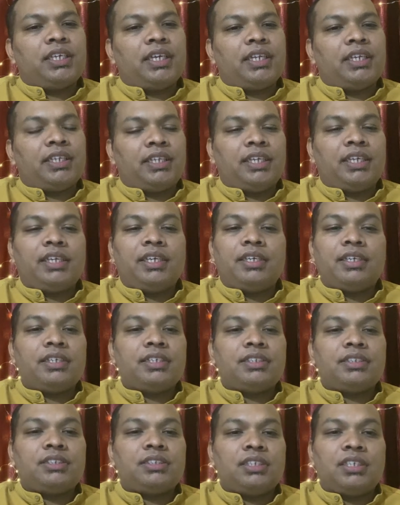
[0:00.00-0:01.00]
And K
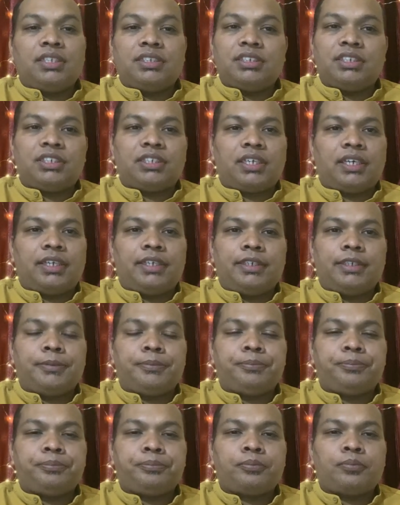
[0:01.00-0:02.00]
is it kind?
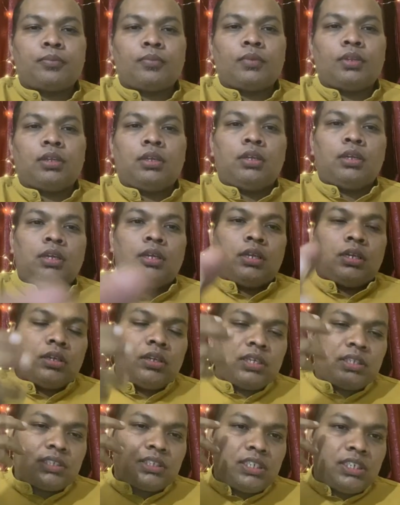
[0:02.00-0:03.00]
Now
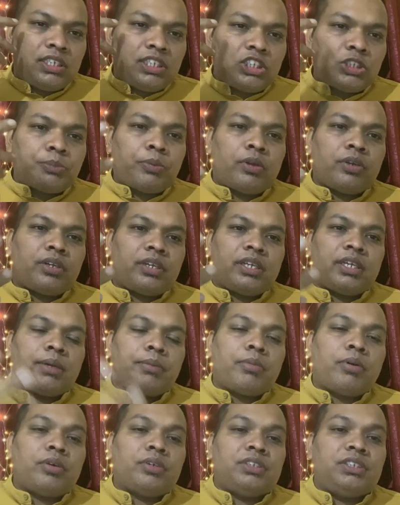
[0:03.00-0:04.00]
as Lily is pondering
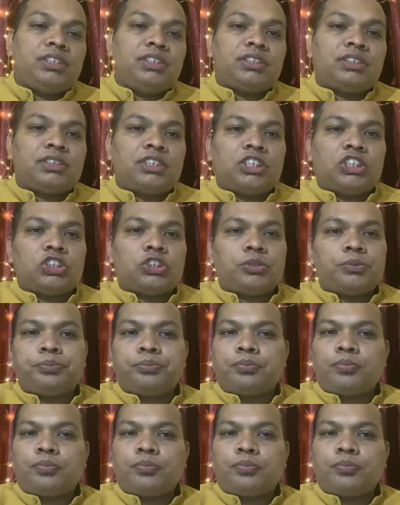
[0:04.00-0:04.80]
about these things,